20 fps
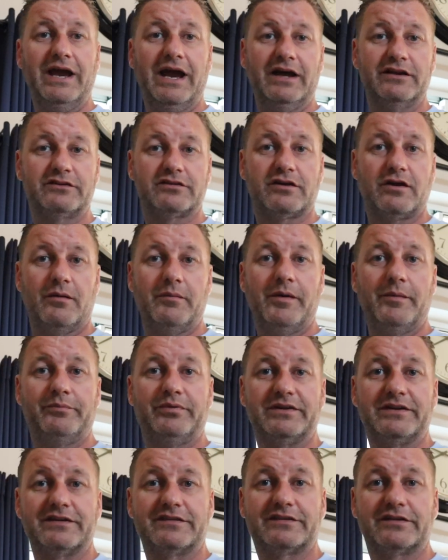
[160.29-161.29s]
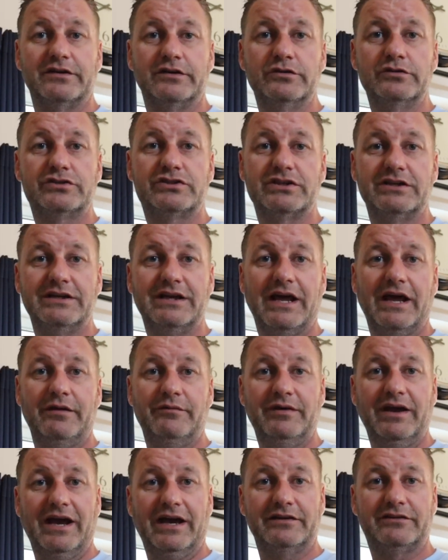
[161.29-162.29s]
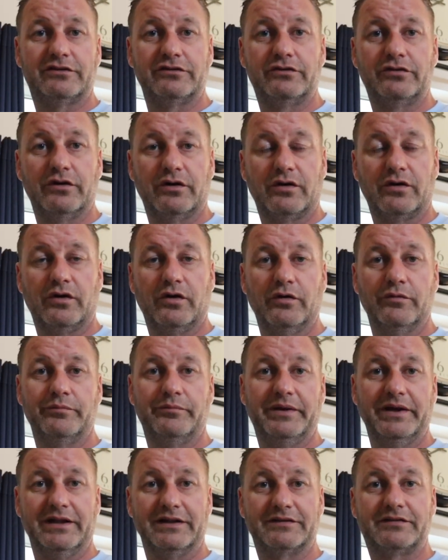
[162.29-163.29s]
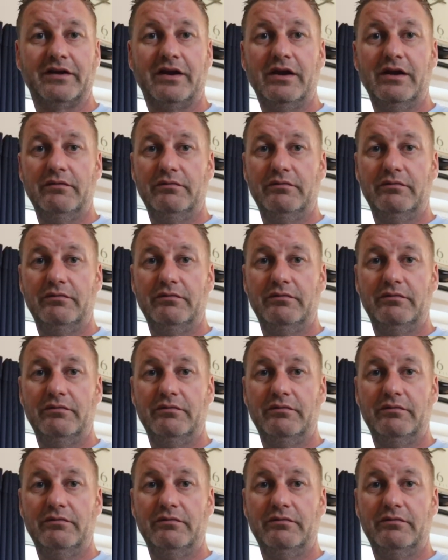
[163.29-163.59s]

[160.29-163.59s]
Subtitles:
had to come up with a solution, and we had to do our own build.